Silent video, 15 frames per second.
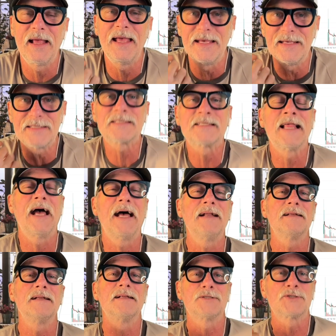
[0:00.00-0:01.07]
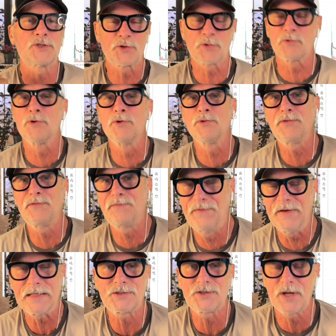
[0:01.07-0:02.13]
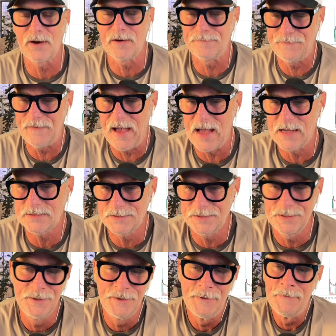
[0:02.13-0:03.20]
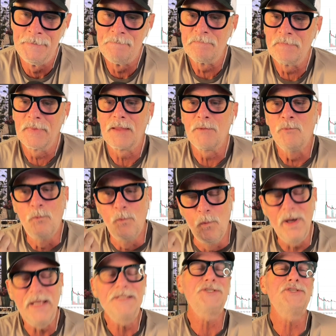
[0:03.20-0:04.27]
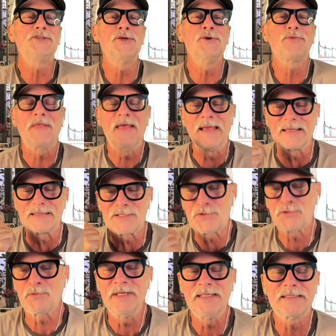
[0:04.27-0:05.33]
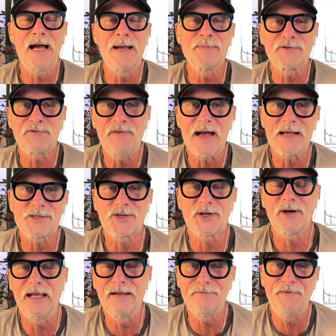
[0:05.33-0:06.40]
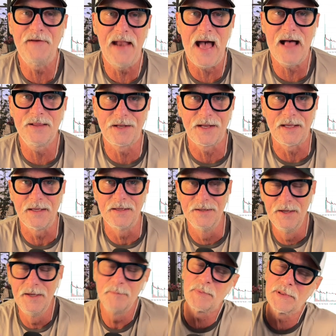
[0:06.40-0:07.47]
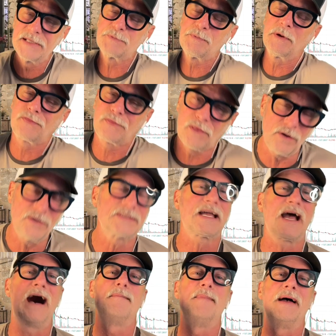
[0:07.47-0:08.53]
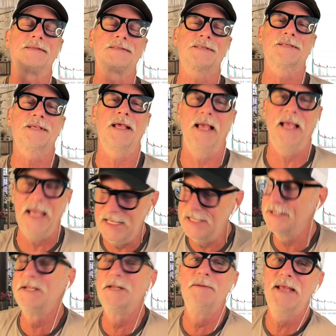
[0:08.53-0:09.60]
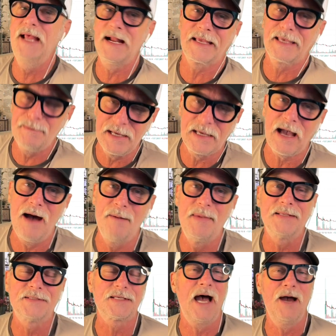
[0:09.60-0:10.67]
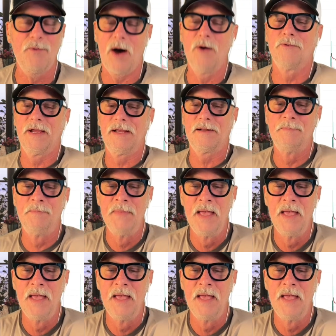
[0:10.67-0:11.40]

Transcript: Is that truth, fiction, or fact? Which do you think is 3 times faster in finality? Please put those comments in. Yeah, give me comments. I won't read them.